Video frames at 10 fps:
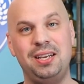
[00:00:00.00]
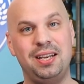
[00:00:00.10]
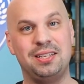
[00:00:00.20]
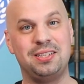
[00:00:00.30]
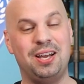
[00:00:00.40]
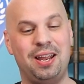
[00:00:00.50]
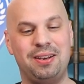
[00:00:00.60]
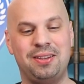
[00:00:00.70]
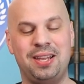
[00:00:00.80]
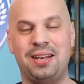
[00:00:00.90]
It's
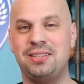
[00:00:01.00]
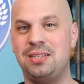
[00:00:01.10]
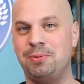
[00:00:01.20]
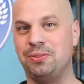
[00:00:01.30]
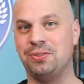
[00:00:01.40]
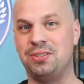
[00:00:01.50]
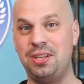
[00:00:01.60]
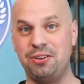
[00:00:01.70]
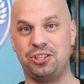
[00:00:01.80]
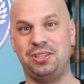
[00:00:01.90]
not that typical
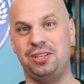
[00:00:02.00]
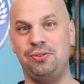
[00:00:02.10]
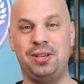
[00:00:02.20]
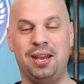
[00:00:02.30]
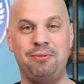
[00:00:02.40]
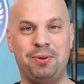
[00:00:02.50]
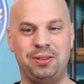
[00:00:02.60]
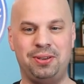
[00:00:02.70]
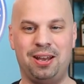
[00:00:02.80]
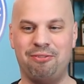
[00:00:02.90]
synergy that you get
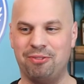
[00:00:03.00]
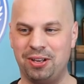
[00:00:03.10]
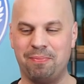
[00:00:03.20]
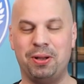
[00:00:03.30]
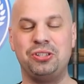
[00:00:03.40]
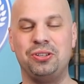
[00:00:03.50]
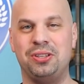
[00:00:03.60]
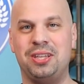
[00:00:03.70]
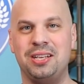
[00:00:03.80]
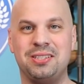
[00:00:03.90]
when you have like a bunch of
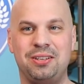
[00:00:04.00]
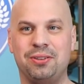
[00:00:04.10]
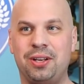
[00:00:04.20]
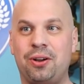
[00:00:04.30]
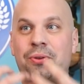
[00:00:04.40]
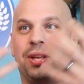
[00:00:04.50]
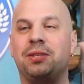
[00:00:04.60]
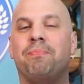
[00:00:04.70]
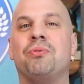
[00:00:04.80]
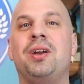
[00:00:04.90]
good things and you're like, oh,
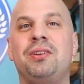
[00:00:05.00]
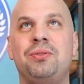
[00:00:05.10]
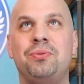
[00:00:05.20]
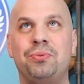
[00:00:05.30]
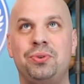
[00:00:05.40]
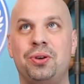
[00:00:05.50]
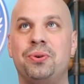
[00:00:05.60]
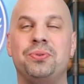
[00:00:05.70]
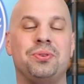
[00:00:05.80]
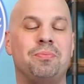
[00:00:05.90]
that's a brand new
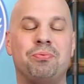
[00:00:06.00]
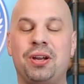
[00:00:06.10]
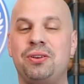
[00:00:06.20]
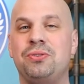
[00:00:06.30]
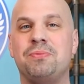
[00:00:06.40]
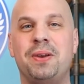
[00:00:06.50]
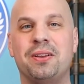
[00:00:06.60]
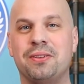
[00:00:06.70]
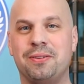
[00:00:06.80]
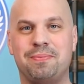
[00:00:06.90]
nose or brand new
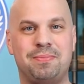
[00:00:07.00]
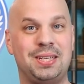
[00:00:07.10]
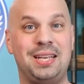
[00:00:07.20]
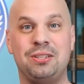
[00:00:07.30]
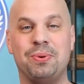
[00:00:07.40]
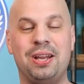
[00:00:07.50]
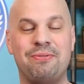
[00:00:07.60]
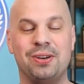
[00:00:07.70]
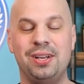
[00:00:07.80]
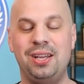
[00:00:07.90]
smell, taste,
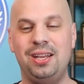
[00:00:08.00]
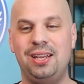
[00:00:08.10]
whatever.